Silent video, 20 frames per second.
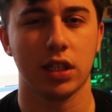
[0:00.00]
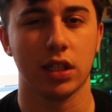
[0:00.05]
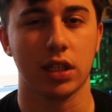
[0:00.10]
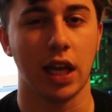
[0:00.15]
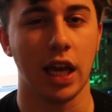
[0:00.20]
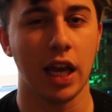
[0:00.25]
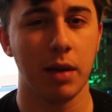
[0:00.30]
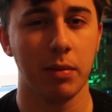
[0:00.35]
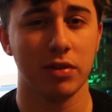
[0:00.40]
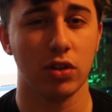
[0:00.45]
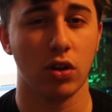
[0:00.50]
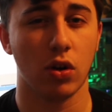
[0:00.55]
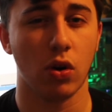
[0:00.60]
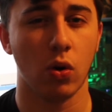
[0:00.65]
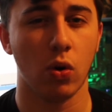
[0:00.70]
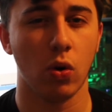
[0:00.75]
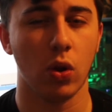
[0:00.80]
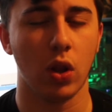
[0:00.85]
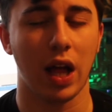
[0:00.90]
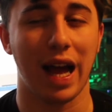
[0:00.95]
This game as a
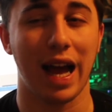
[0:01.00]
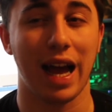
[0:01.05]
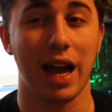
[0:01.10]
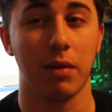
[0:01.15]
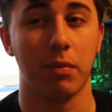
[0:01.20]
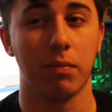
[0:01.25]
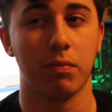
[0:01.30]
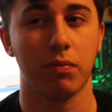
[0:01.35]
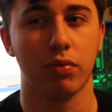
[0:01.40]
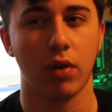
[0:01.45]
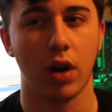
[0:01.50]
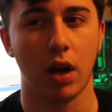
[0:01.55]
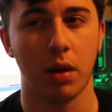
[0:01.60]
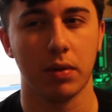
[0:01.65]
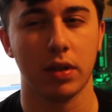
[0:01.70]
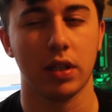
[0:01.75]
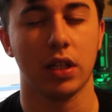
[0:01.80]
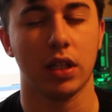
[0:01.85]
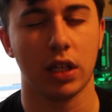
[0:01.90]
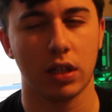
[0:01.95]
whole, I'd
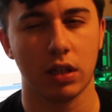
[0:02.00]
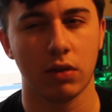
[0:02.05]
probably